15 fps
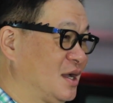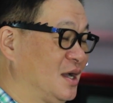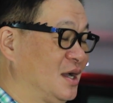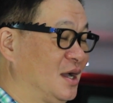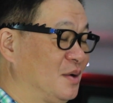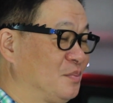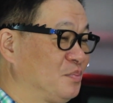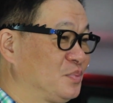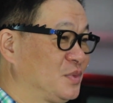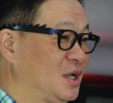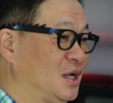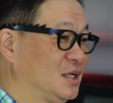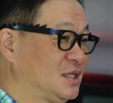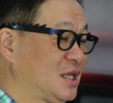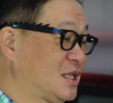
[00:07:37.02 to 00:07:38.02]
uh,
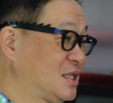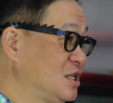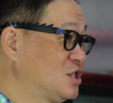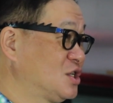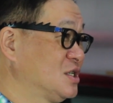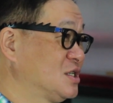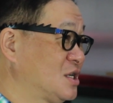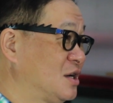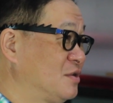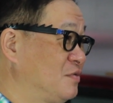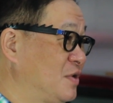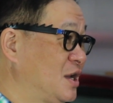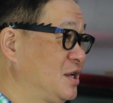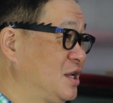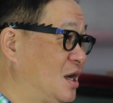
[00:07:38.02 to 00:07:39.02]
uh technicians are
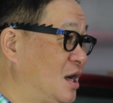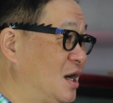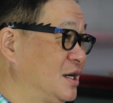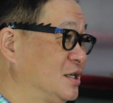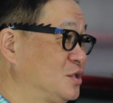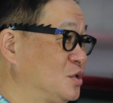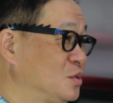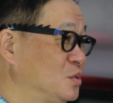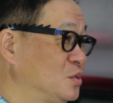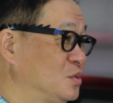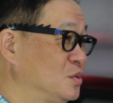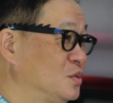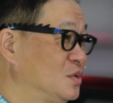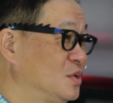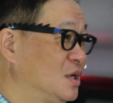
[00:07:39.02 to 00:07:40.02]
very hard
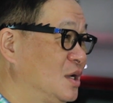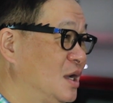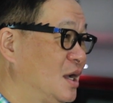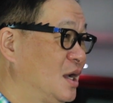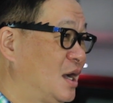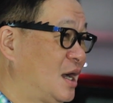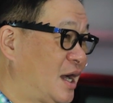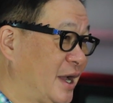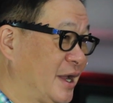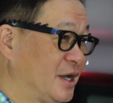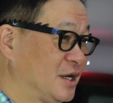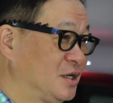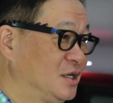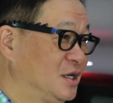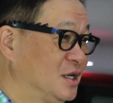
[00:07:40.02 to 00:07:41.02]
to
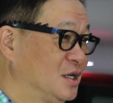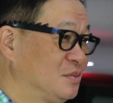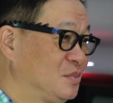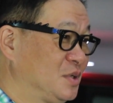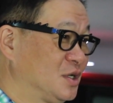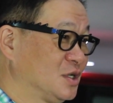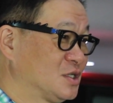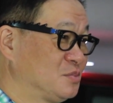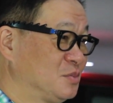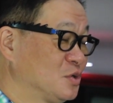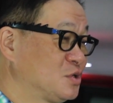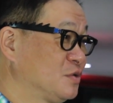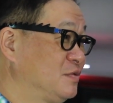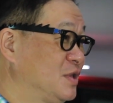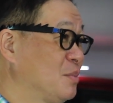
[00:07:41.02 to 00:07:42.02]
hire because
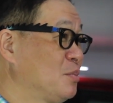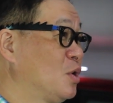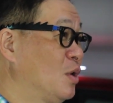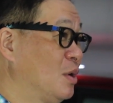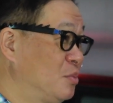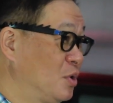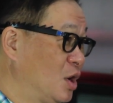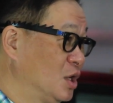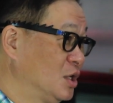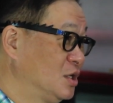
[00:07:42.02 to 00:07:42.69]
most of them go abroad.